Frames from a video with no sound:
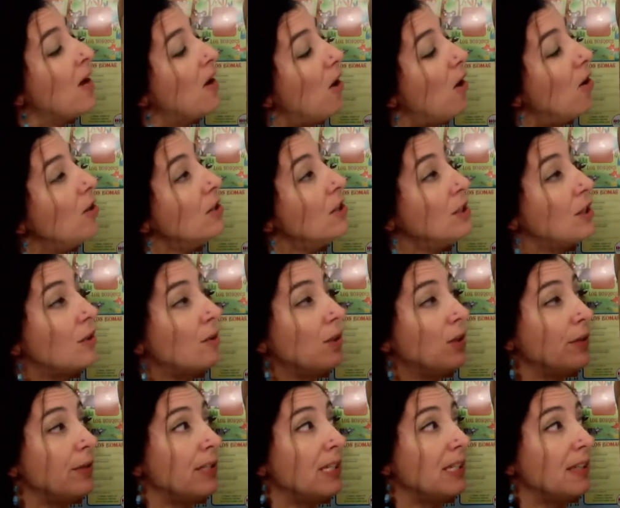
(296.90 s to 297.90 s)
Also, you
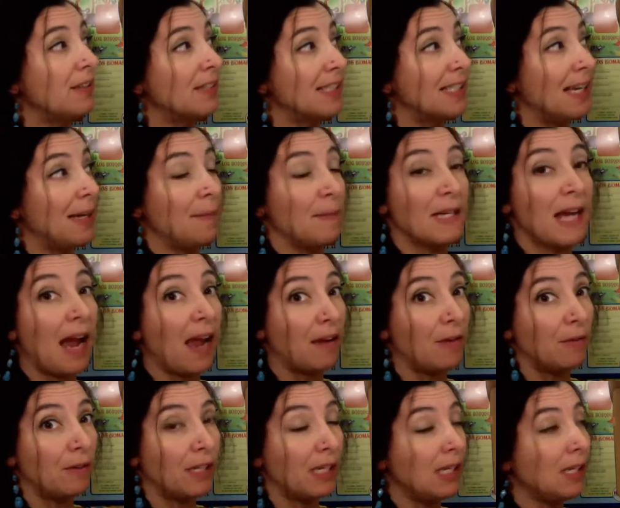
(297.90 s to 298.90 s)
see the same title
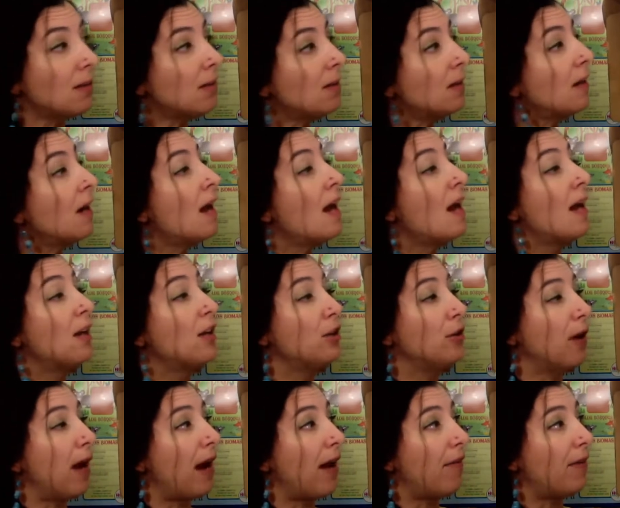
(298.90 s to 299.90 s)
here. You
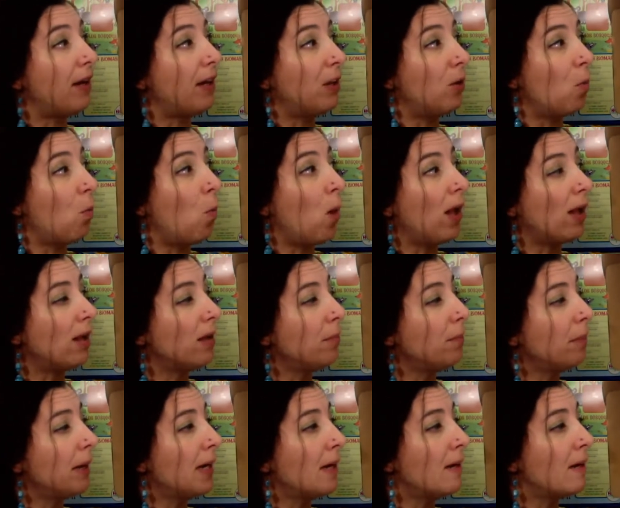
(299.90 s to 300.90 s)
have a little welcome
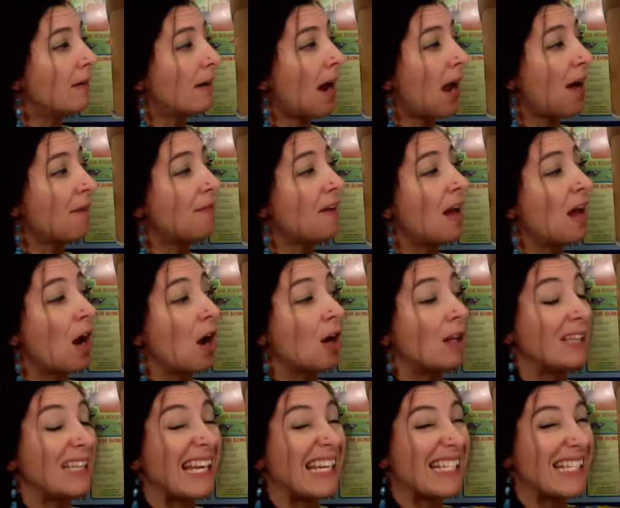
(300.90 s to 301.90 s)
paragraph.
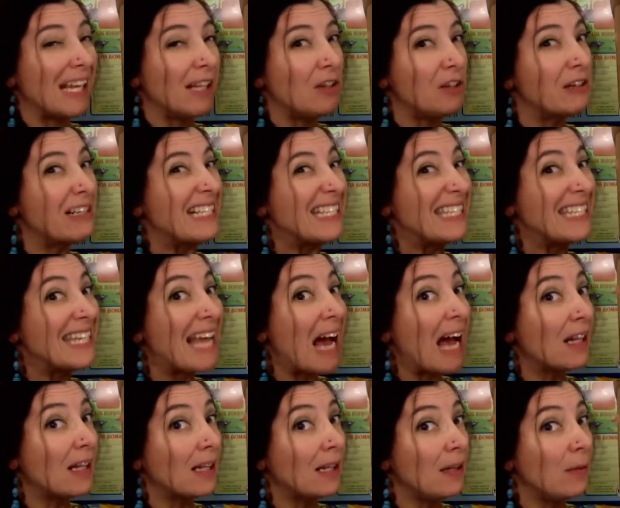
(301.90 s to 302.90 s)
They tell you
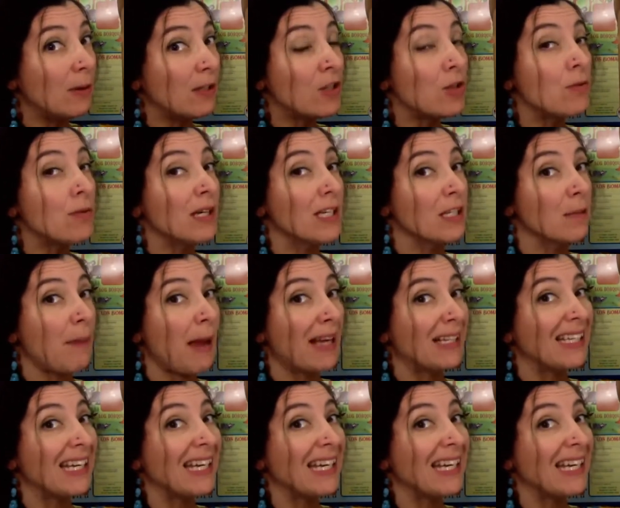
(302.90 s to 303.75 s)
exactly what to expect